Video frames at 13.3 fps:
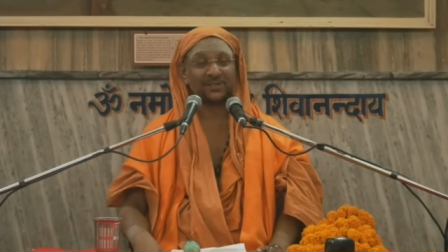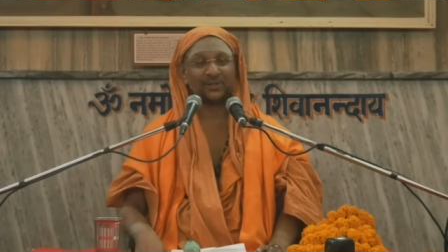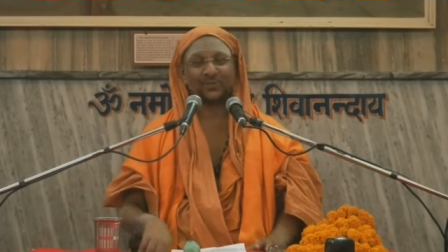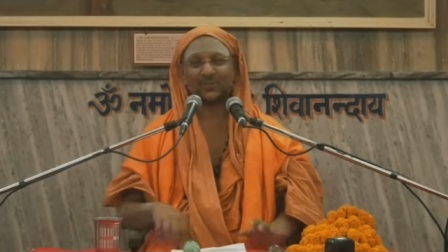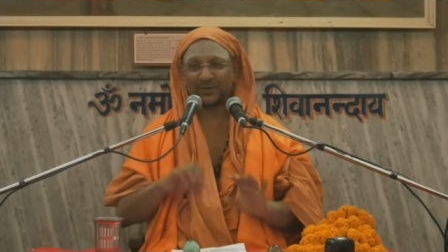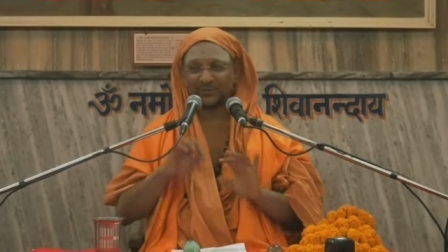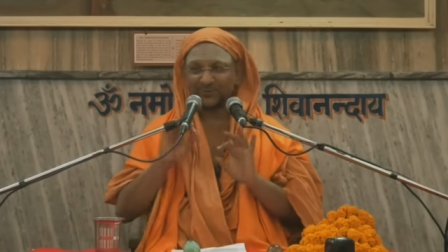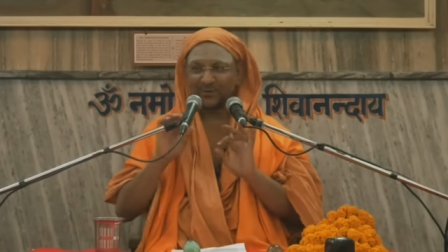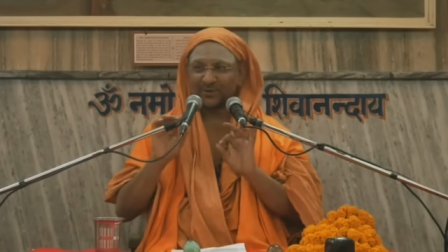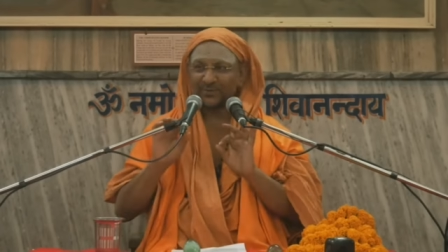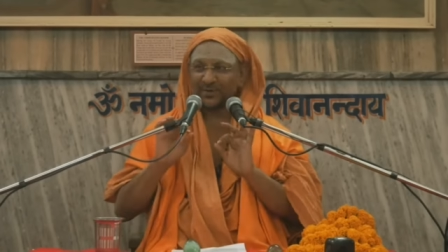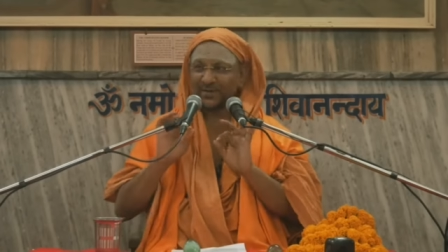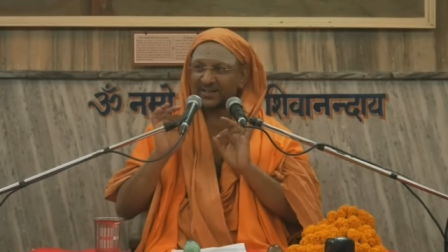to
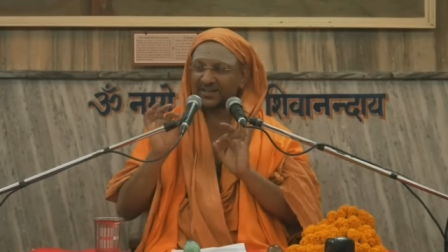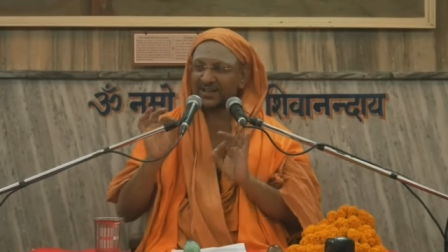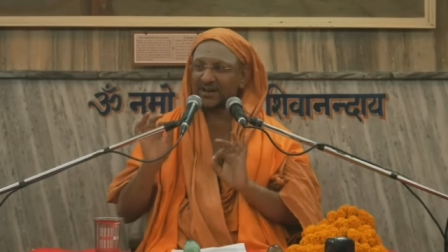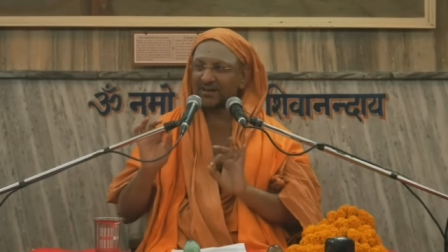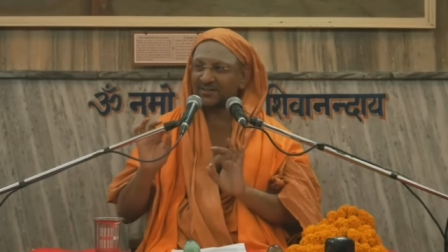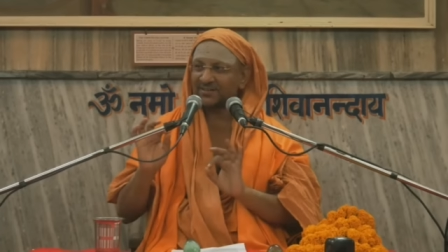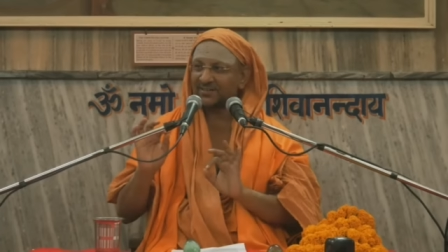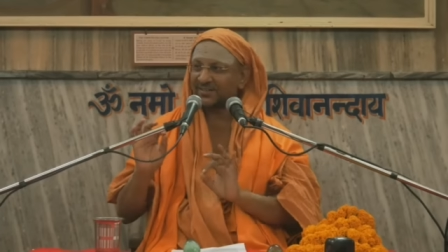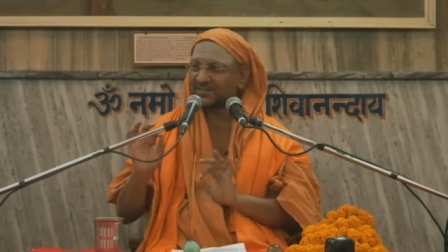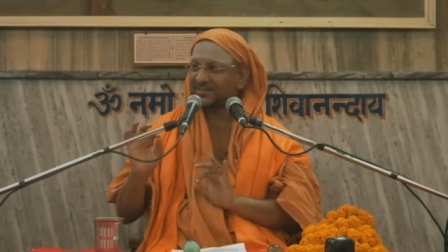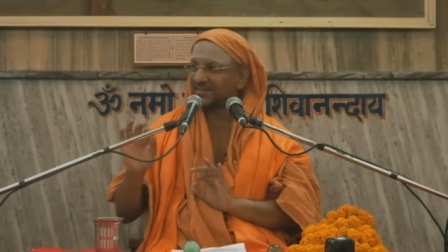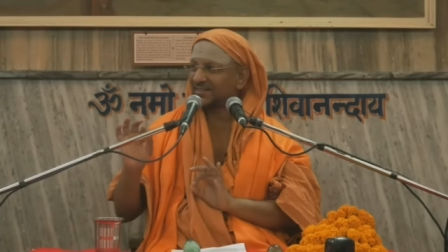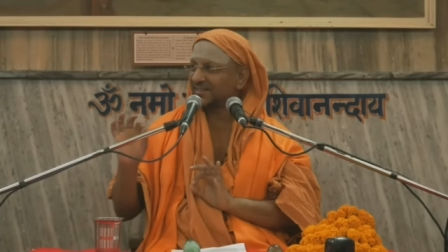perform her
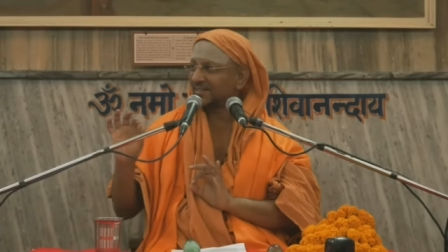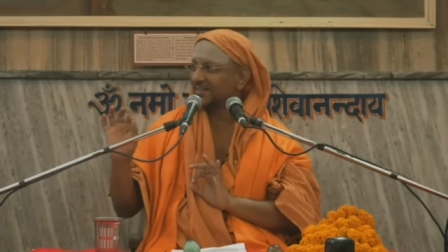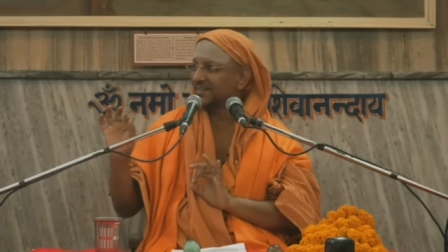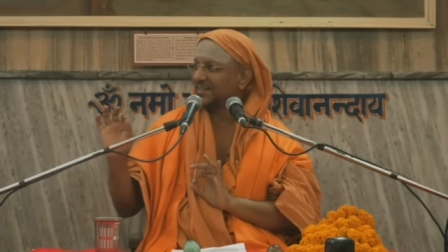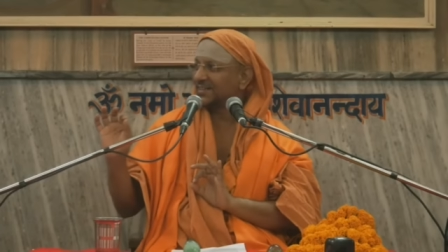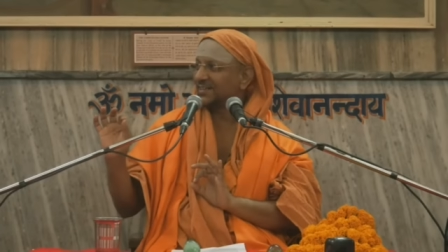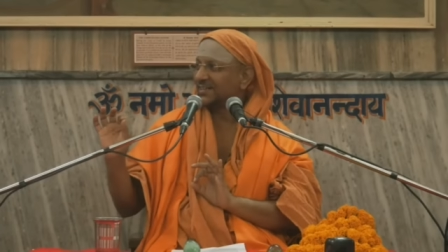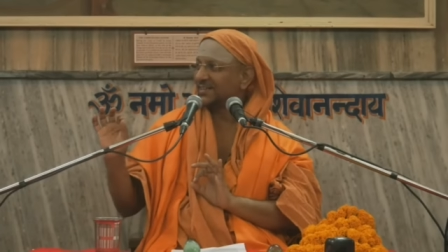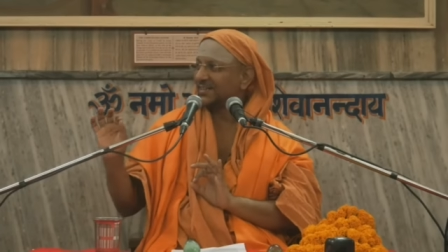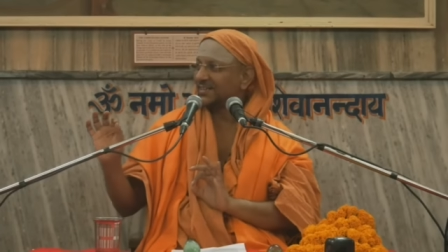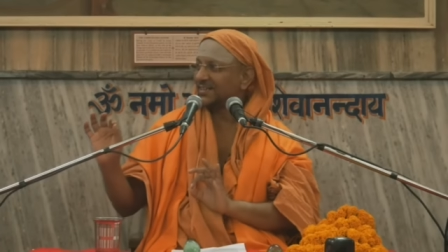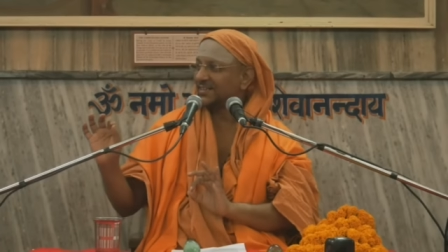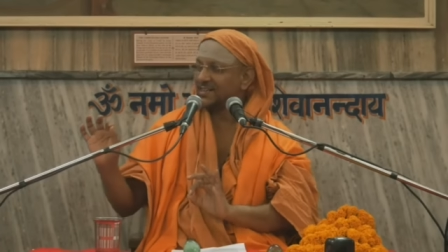dance
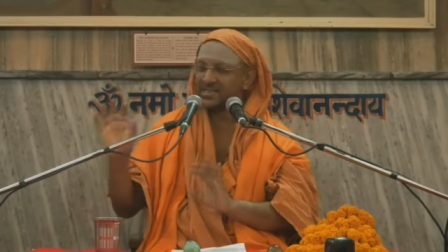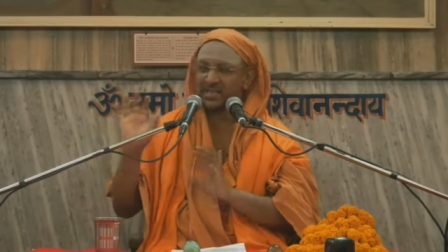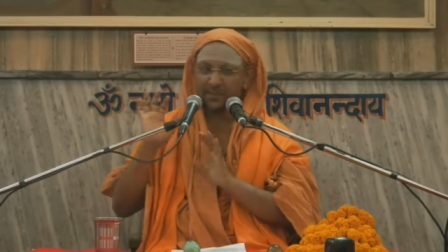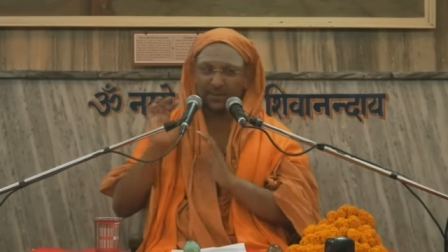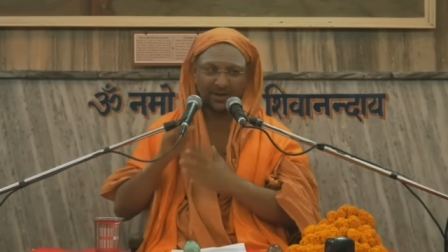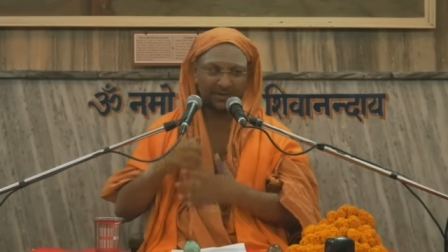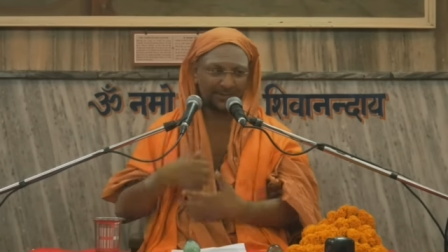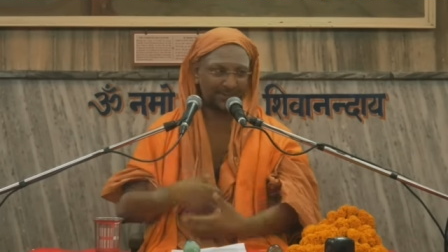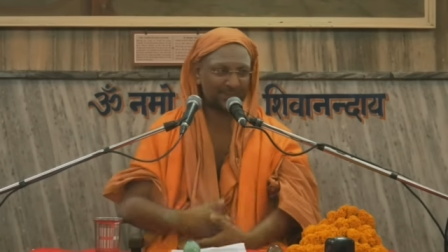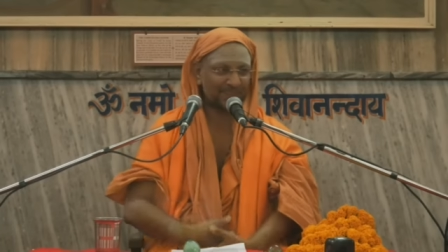in the Sabha.